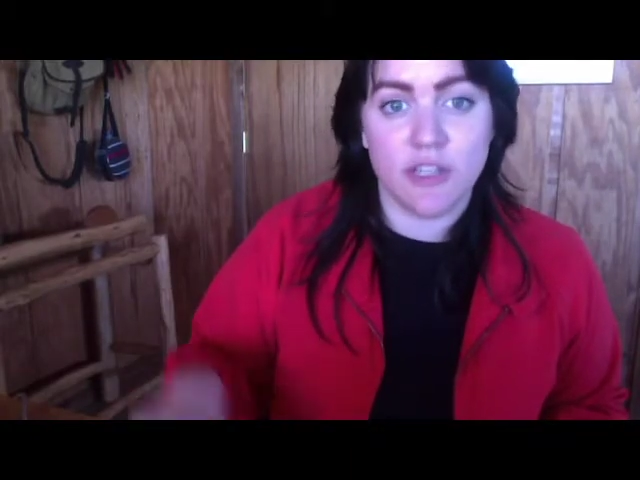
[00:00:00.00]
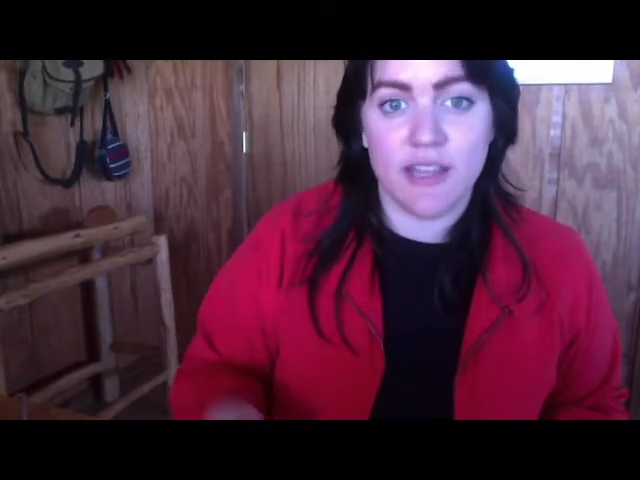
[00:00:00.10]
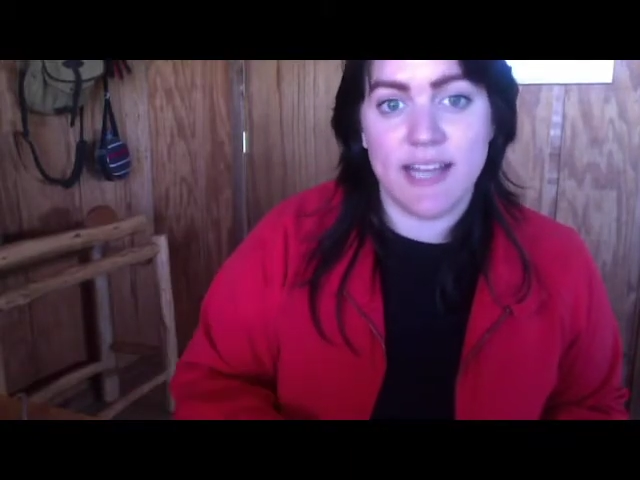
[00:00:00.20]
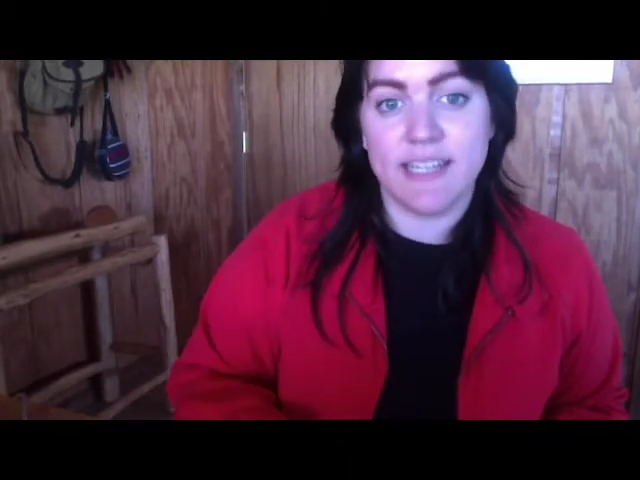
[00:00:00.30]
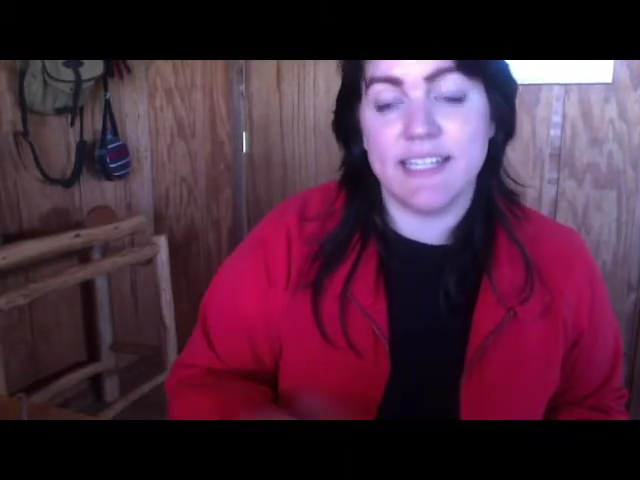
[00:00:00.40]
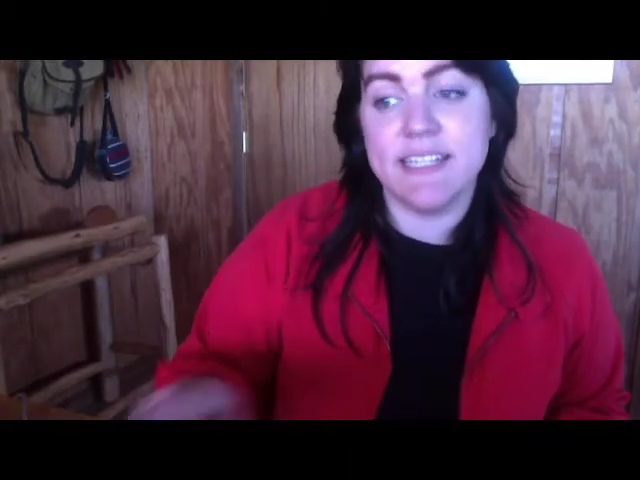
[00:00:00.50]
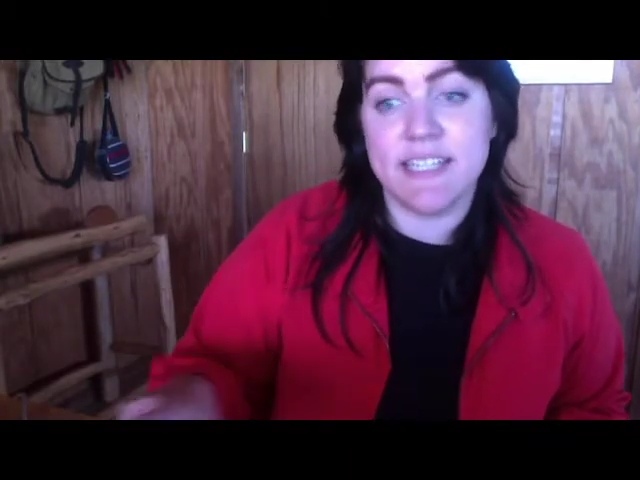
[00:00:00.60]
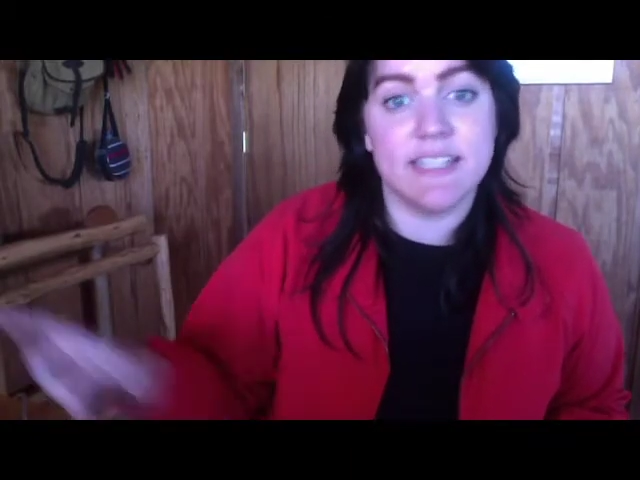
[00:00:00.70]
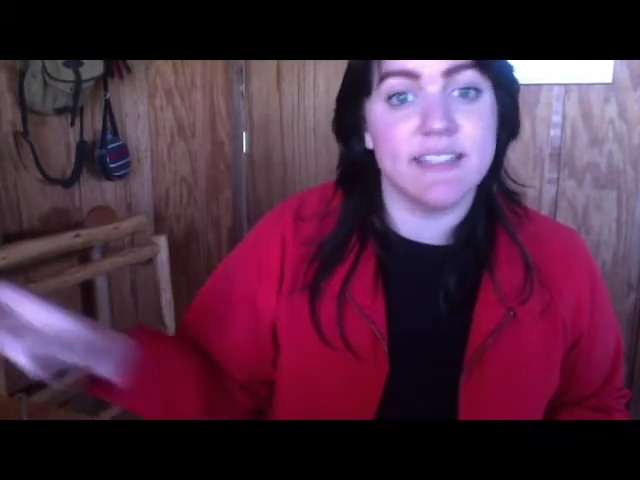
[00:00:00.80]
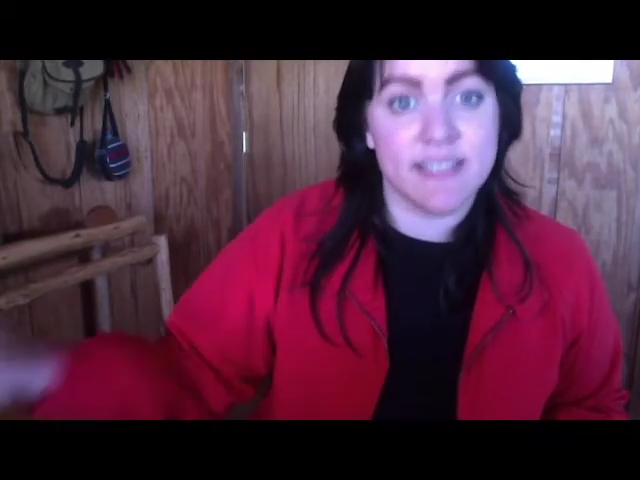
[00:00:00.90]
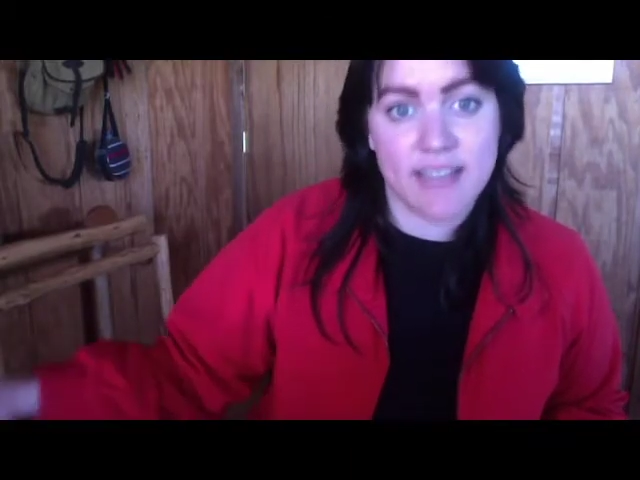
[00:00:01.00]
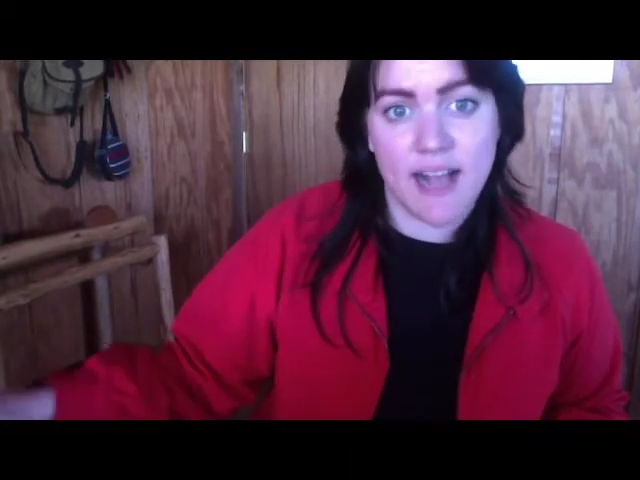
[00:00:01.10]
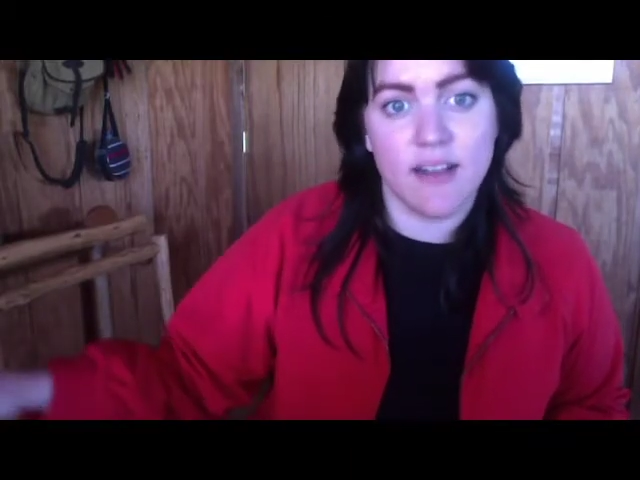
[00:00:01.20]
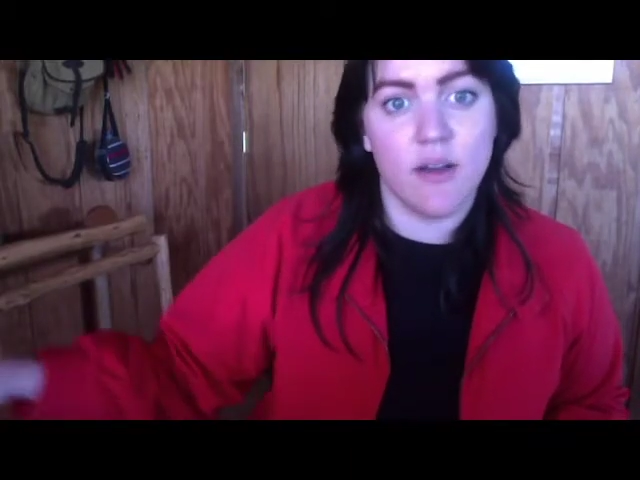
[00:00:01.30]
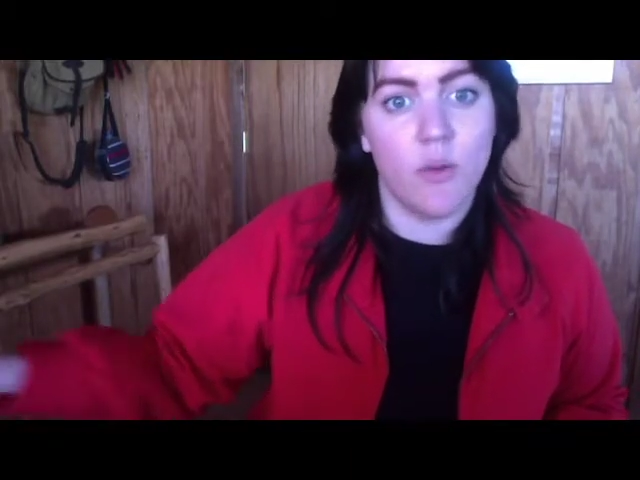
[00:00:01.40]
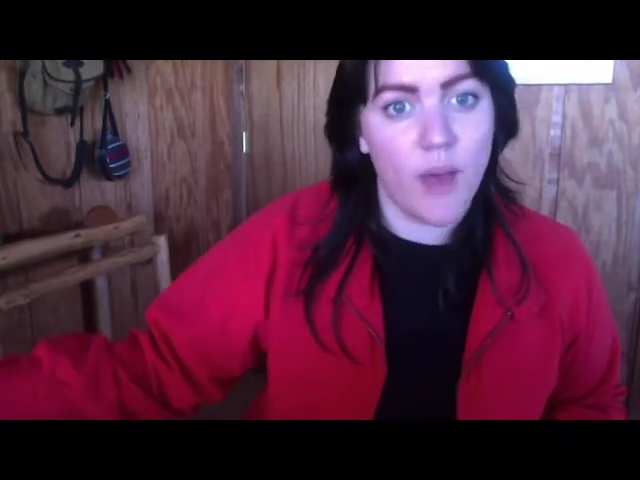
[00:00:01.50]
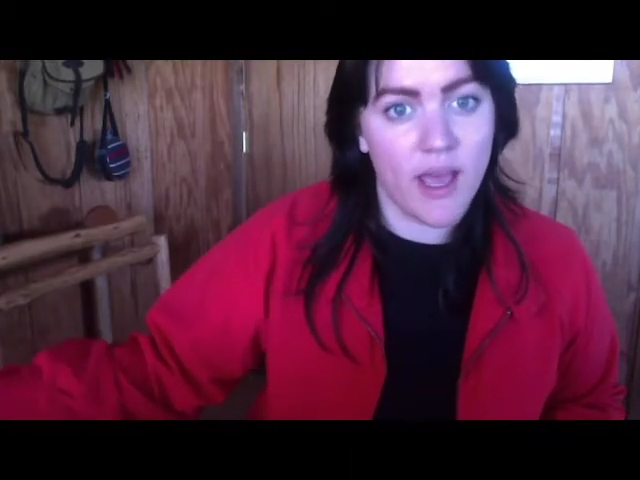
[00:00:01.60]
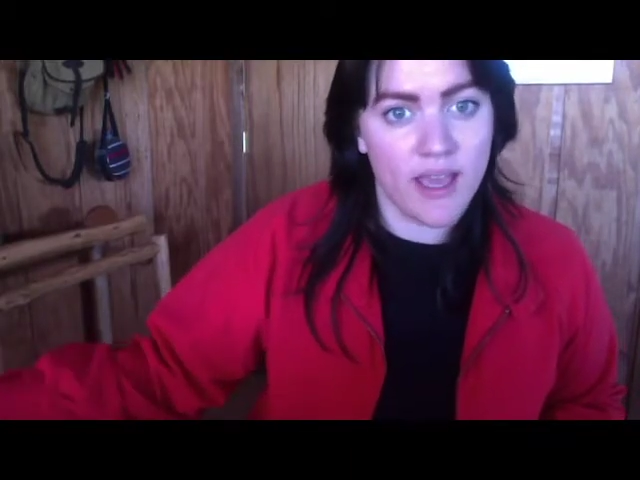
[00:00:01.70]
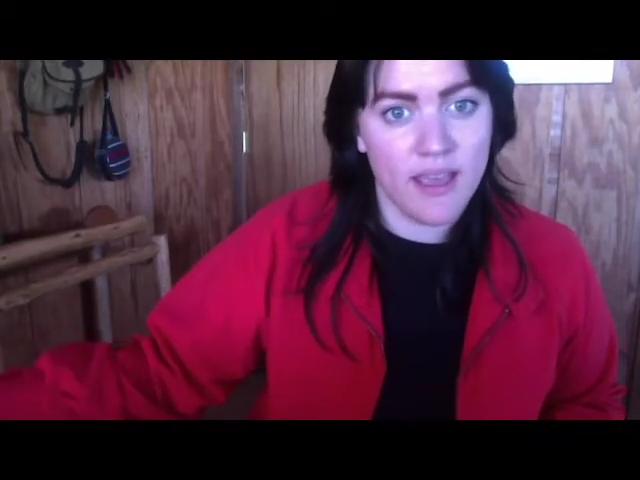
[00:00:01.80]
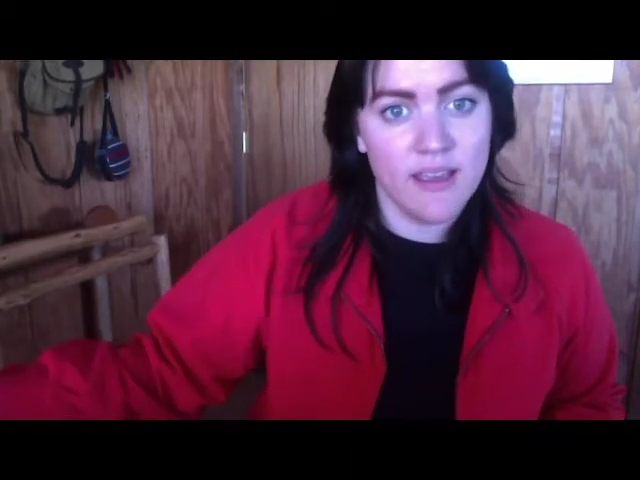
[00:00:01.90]
that Indian snack
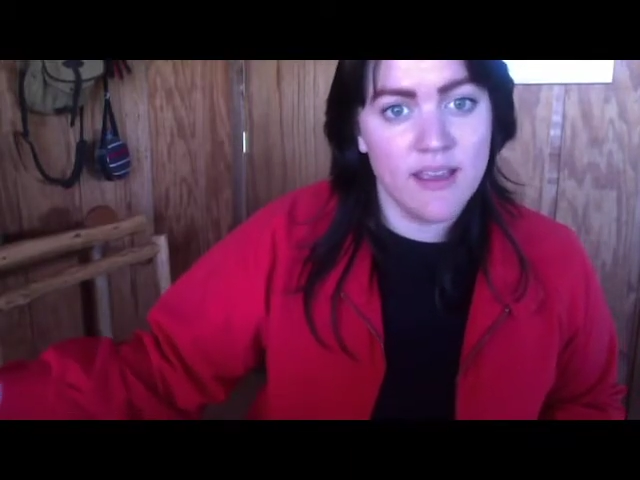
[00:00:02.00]
away